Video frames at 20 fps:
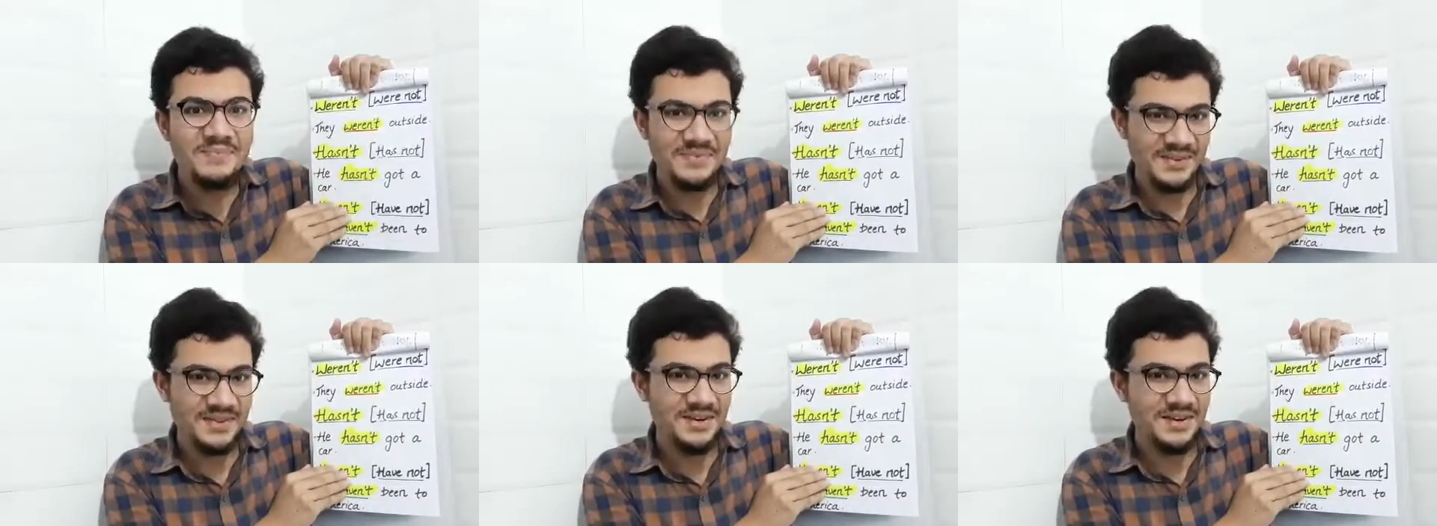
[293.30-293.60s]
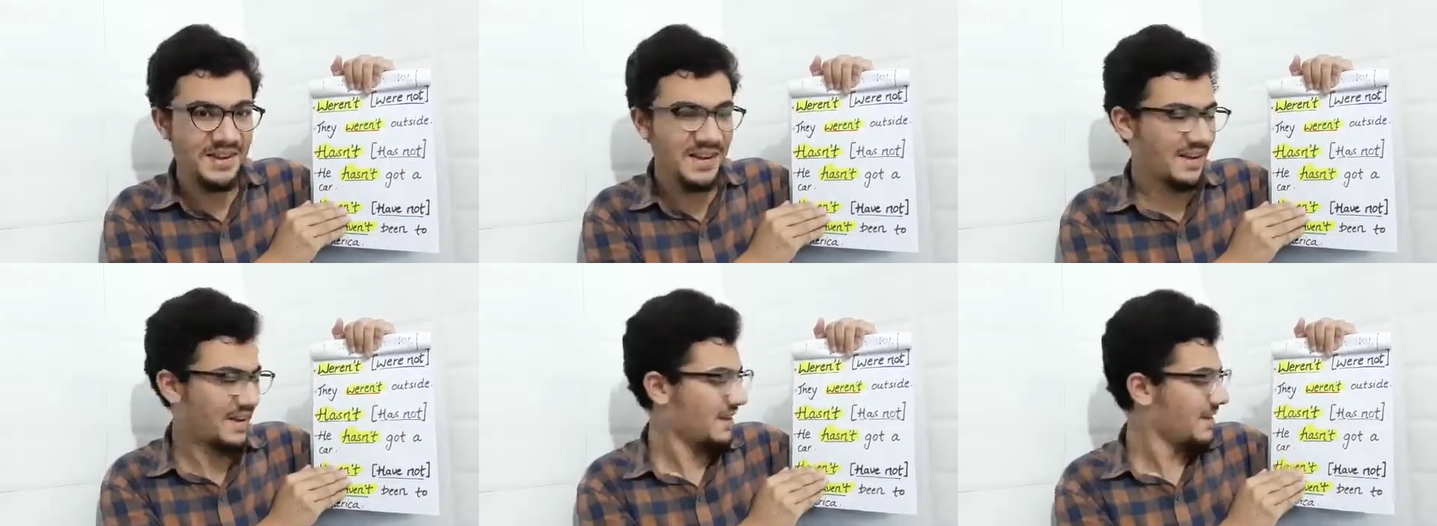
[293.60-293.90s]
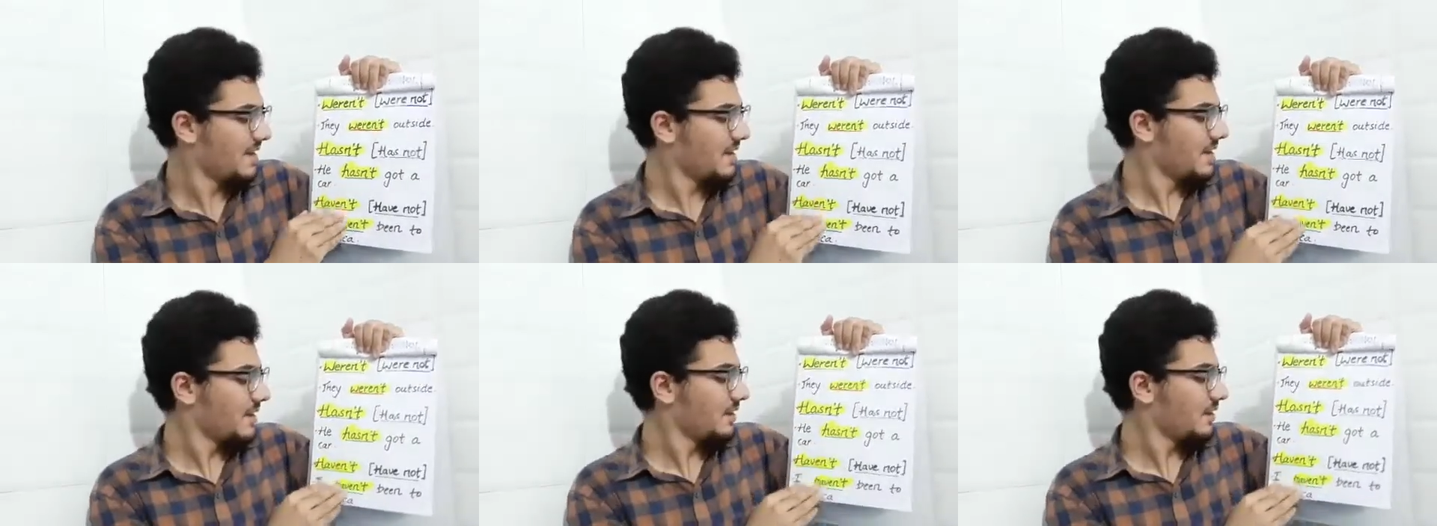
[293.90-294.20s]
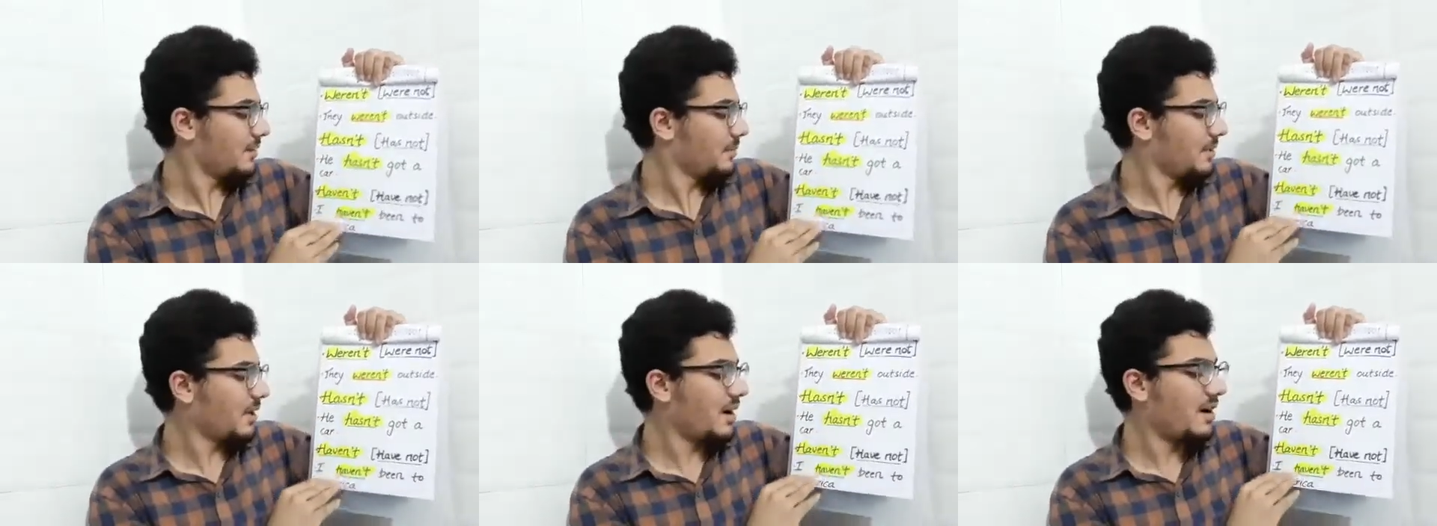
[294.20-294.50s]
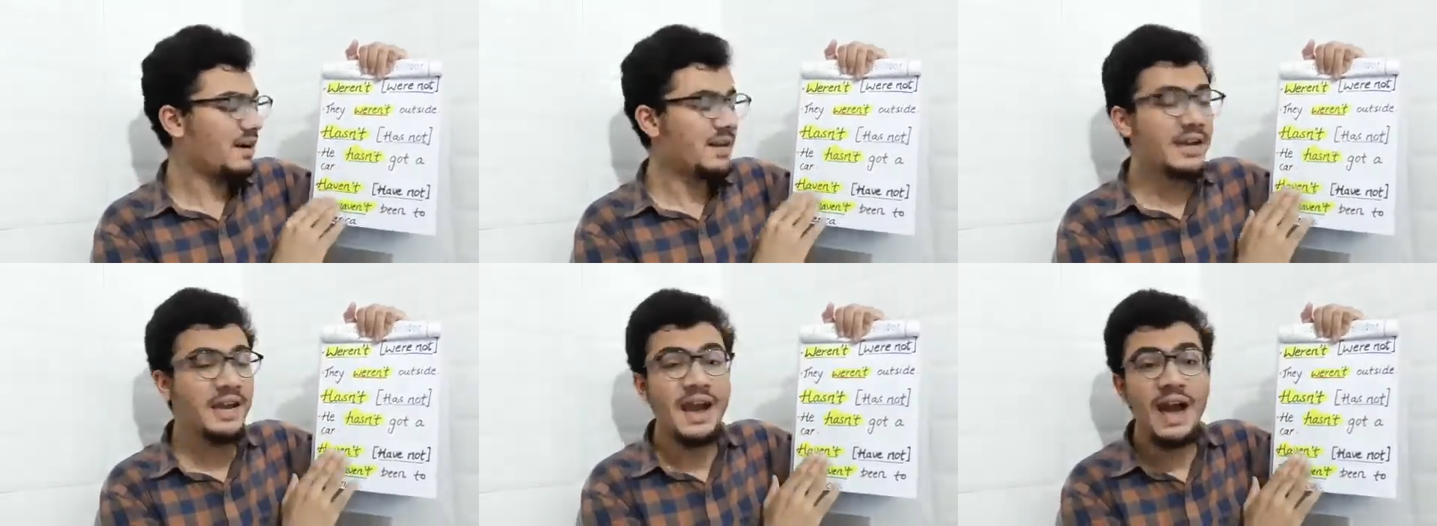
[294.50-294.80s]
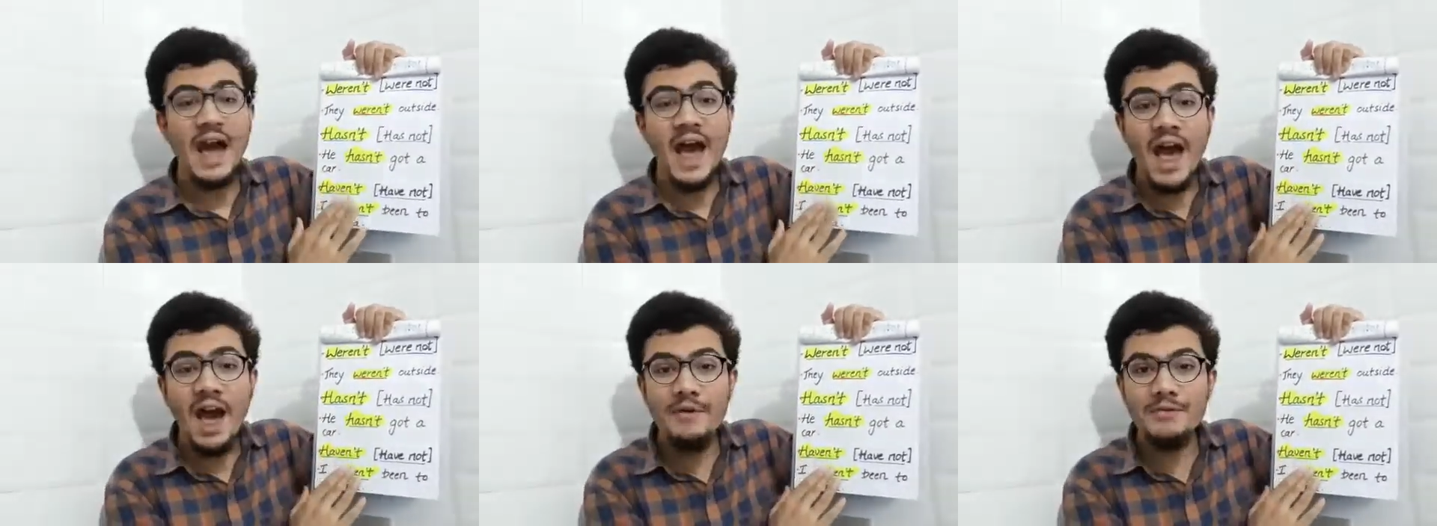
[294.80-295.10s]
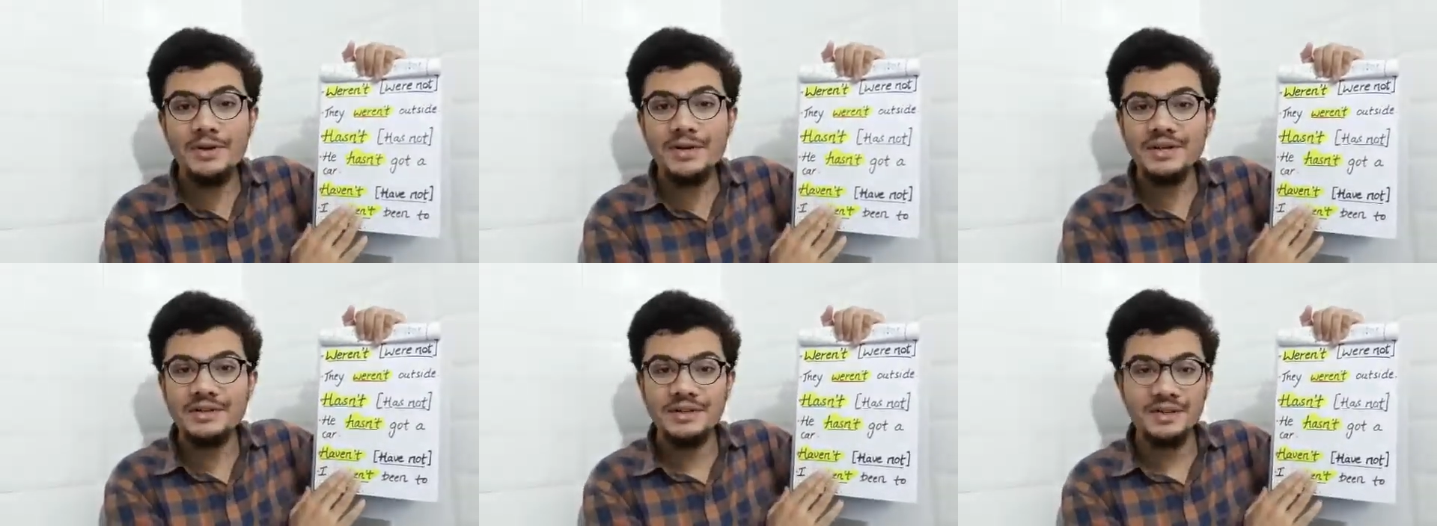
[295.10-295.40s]
Okay, similarly
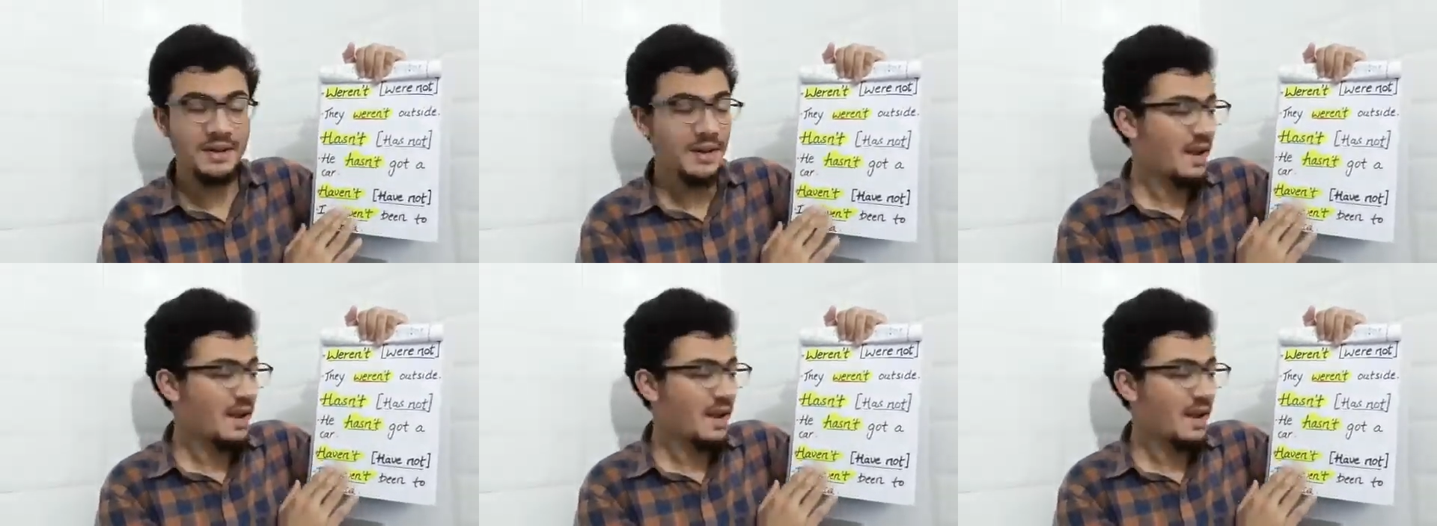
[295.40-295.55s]
haven't.